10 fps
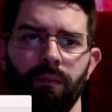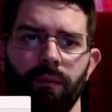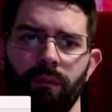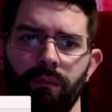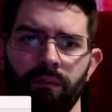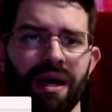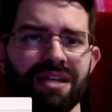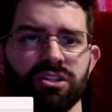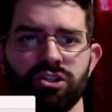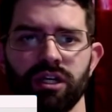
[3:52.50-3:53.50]

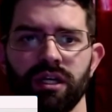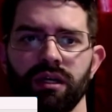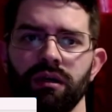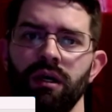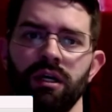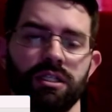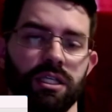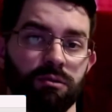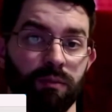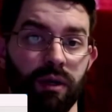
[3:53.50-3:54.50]
Messaging
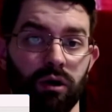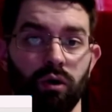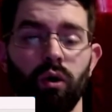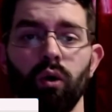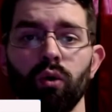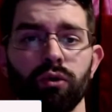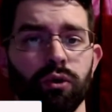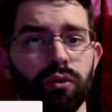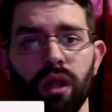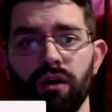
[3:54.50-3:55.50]
seems to be on a whole new
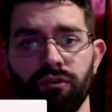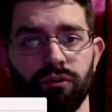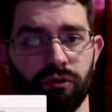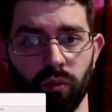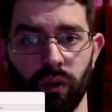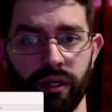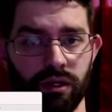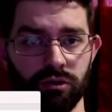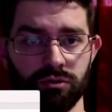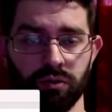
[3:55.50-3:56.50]
level for
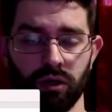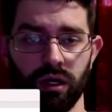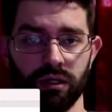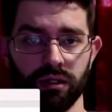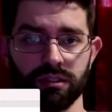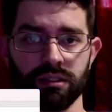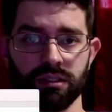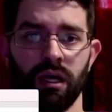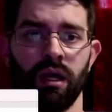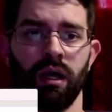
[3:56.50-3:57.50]
Windows products,
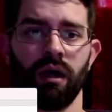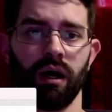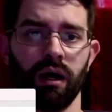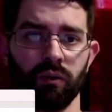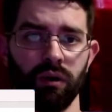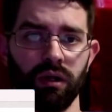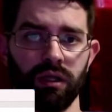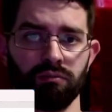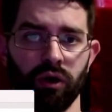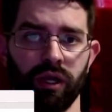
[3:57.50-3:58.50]
really
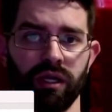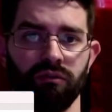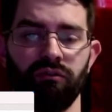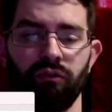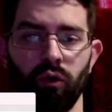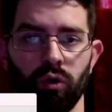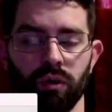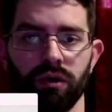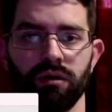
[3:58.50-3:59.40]
bringing it forward